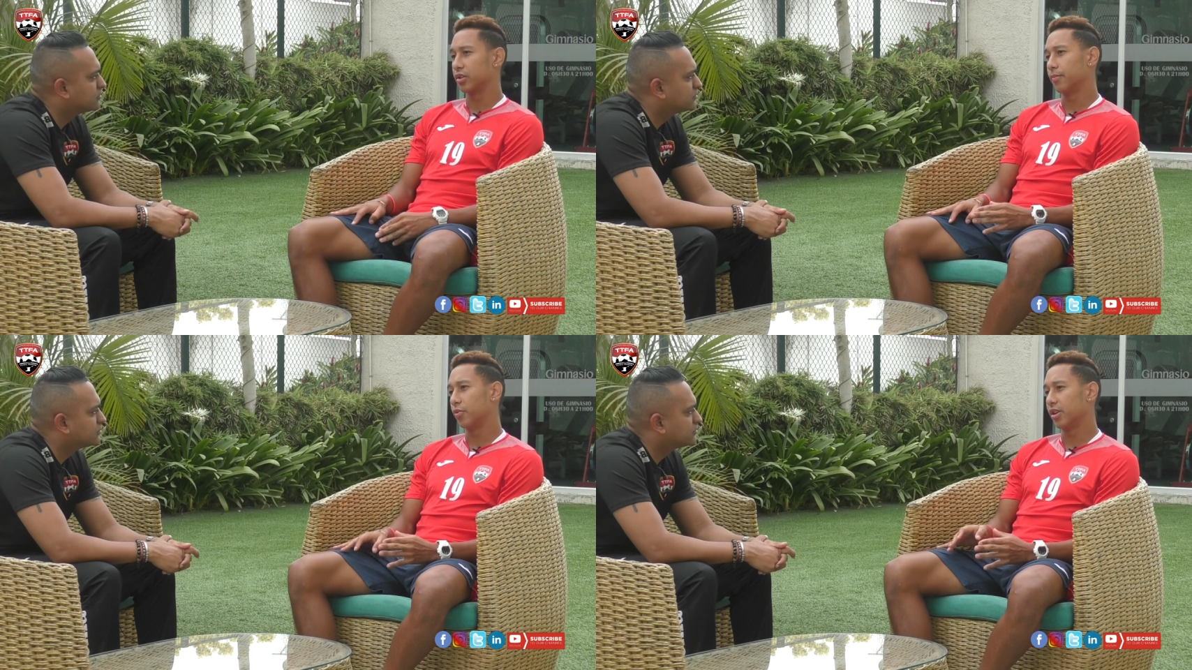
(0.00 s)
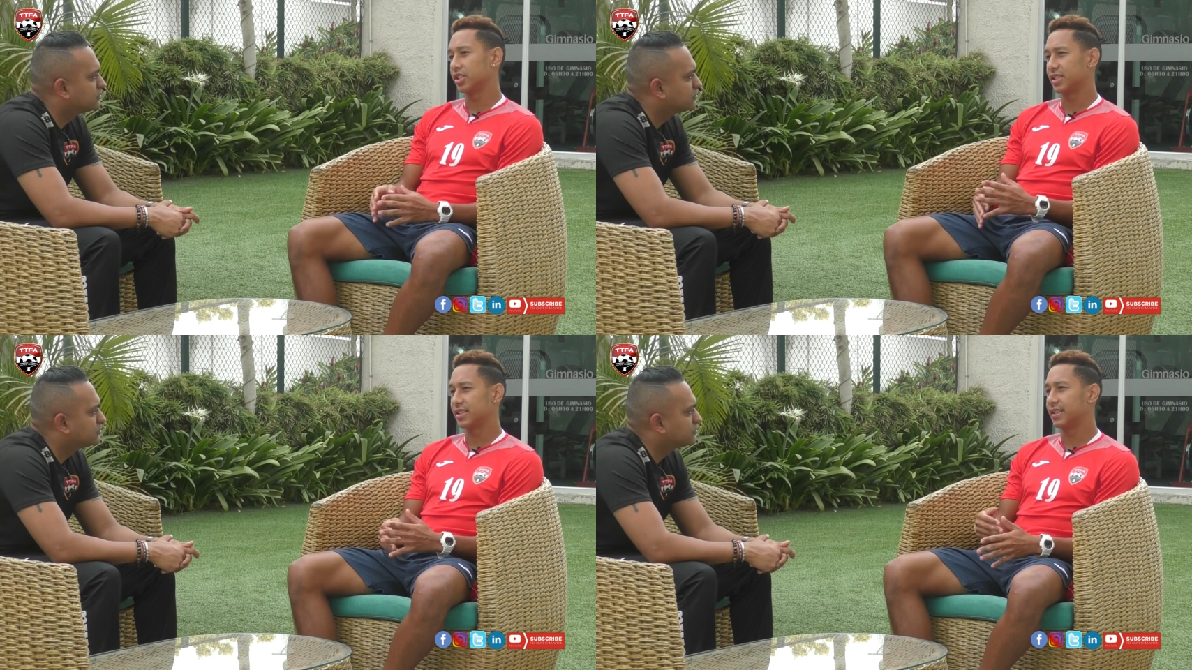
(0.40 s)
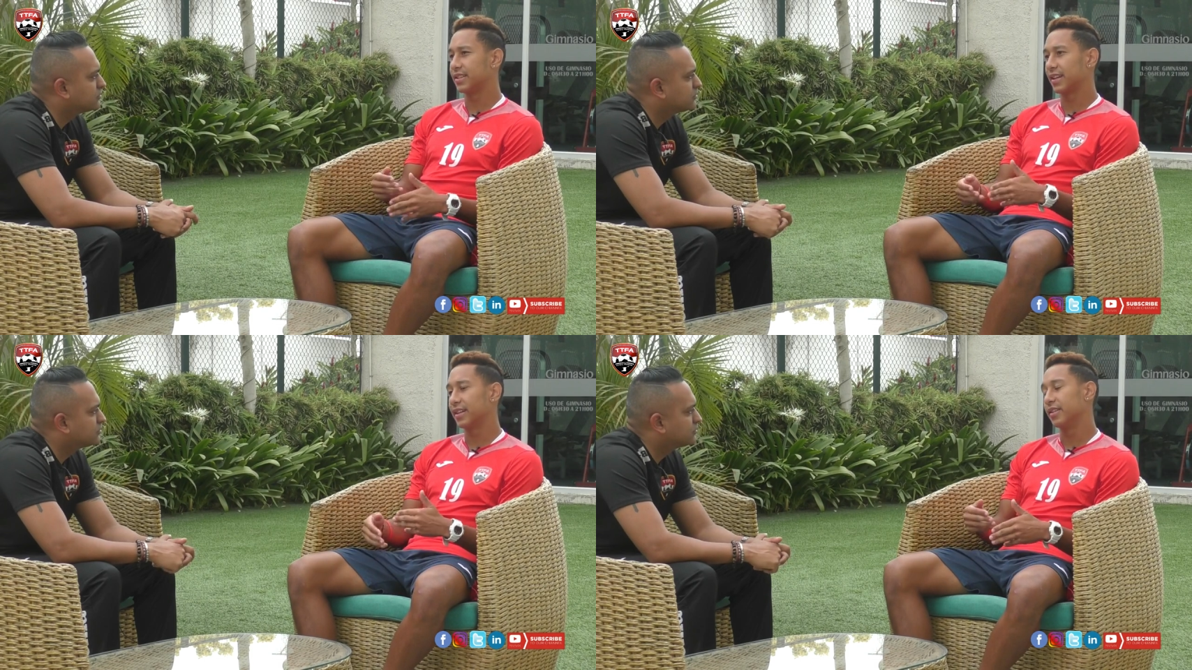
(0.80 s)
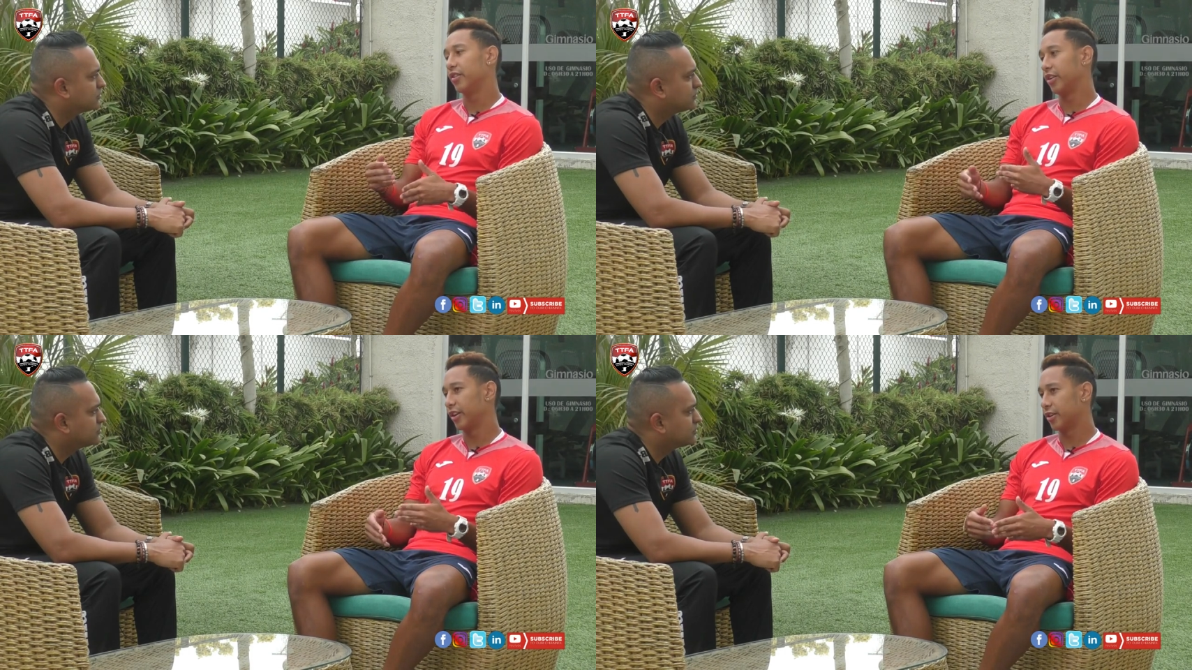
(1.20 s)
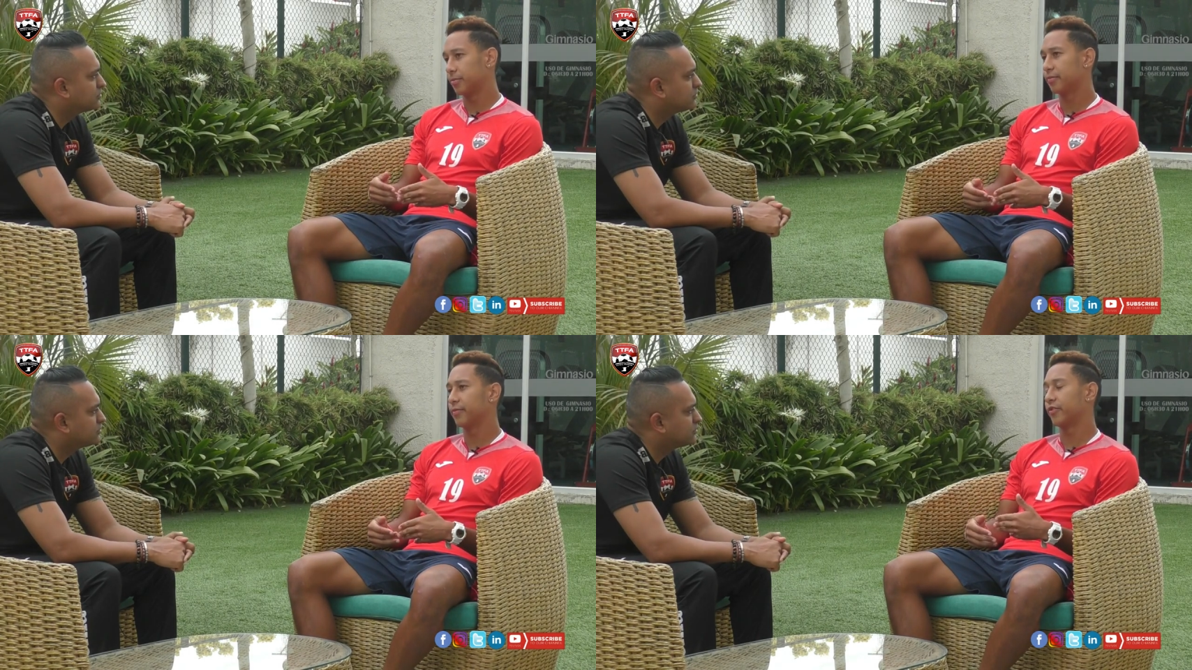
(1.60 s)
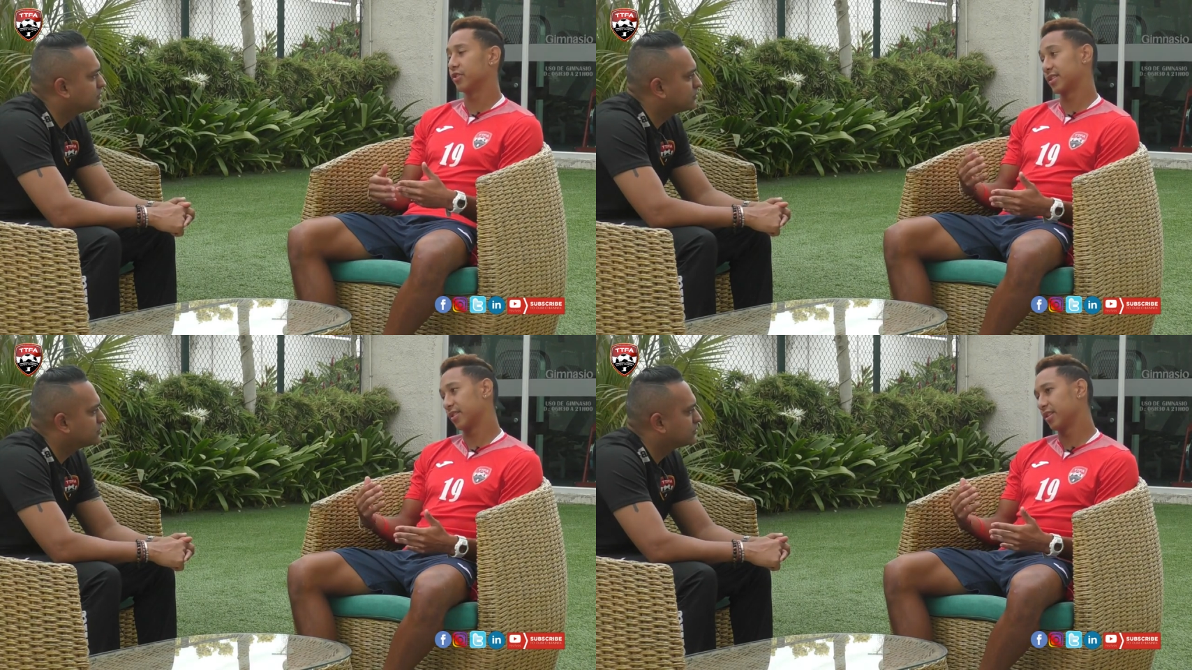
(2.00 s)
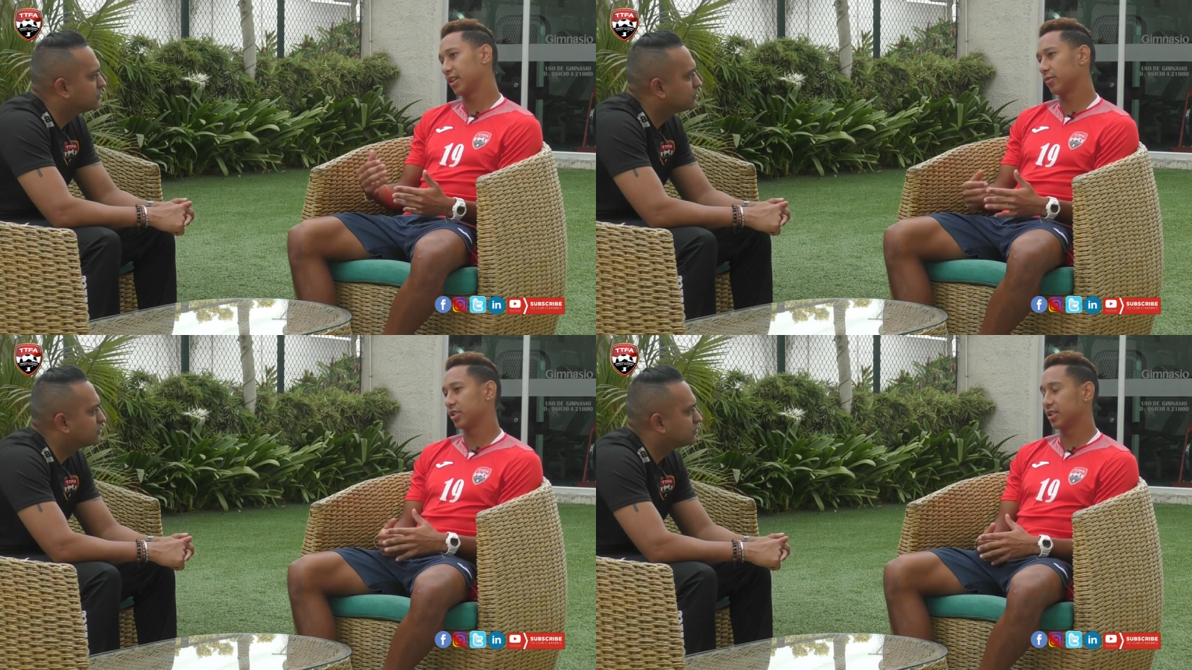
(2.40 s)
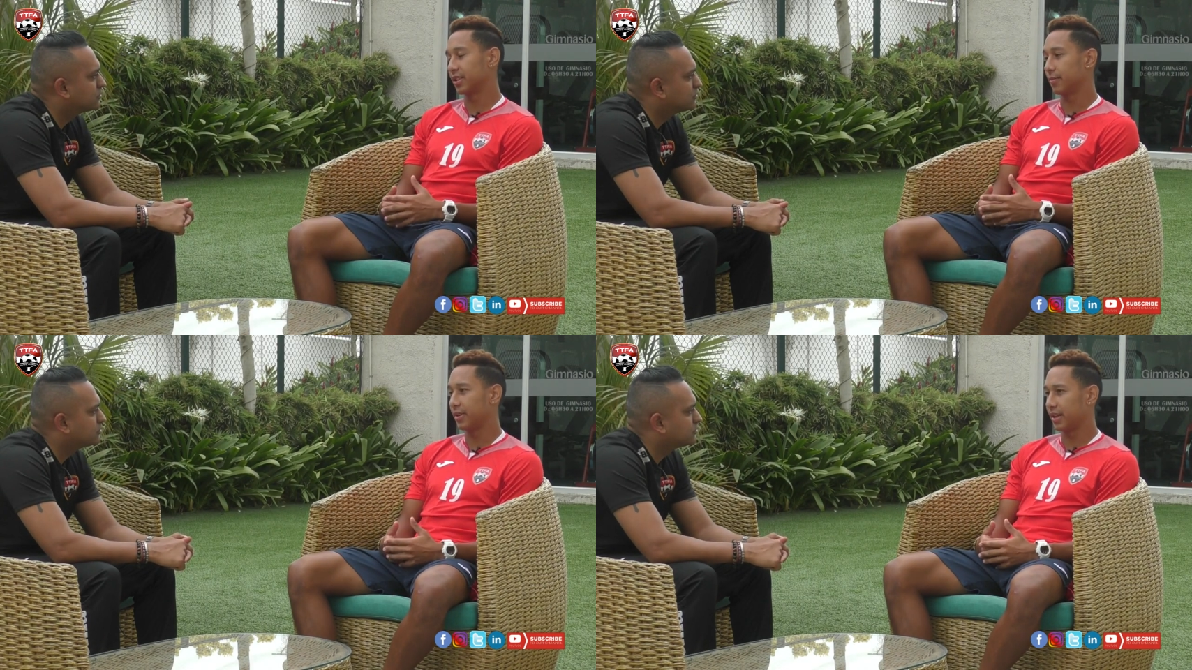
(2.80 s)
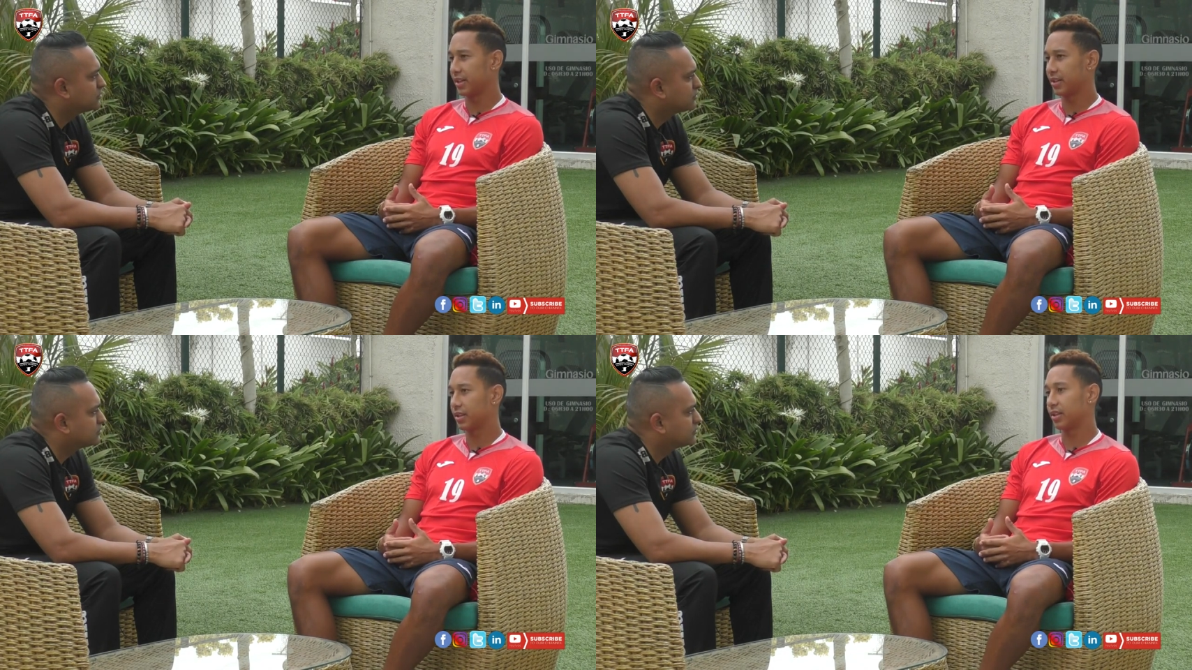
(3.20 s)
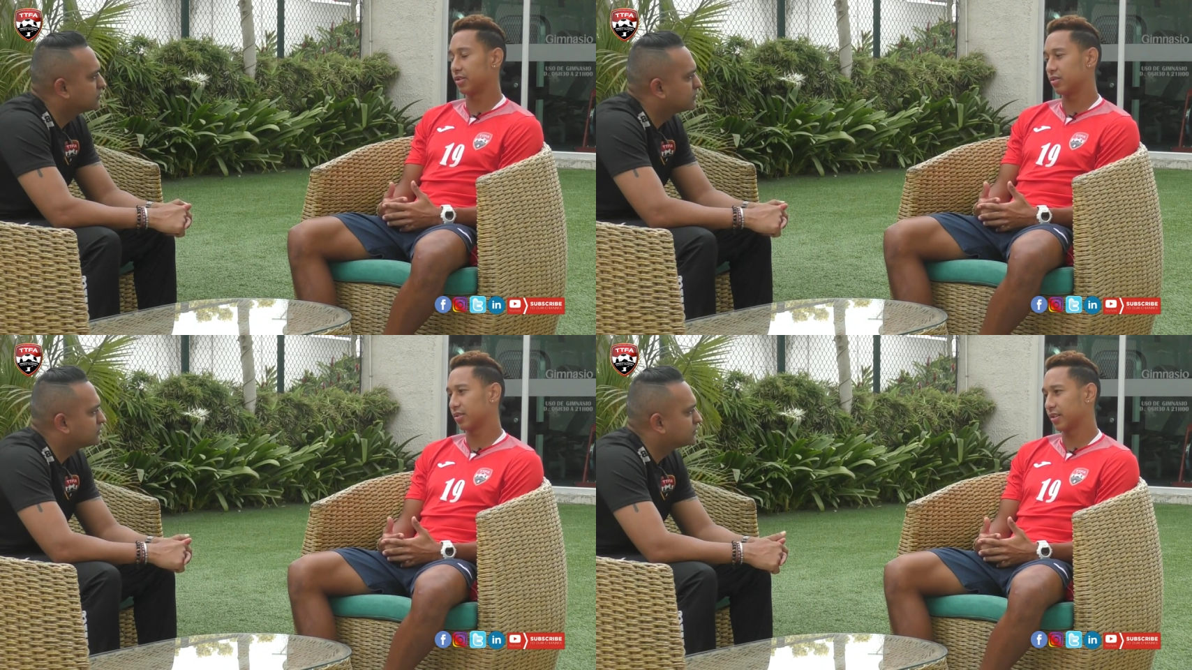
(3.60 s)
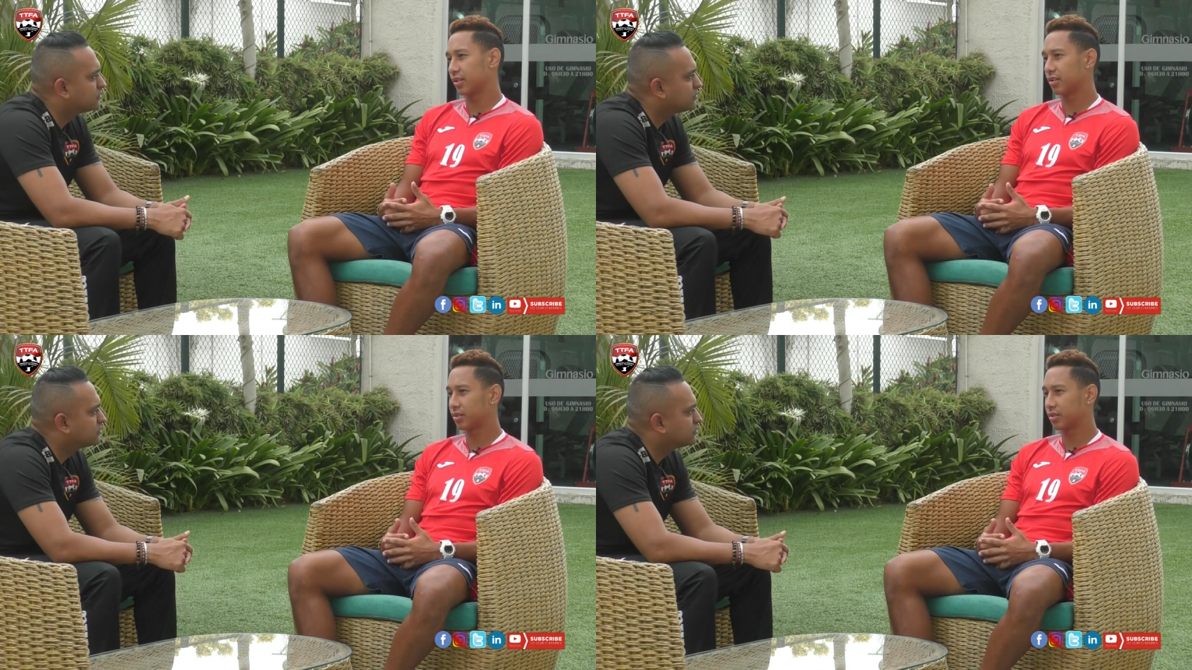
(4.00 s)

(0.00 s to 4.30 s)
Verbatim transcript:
Speaker 1: the boy just need to get in the rhythm for Sunday, which is the main encounter.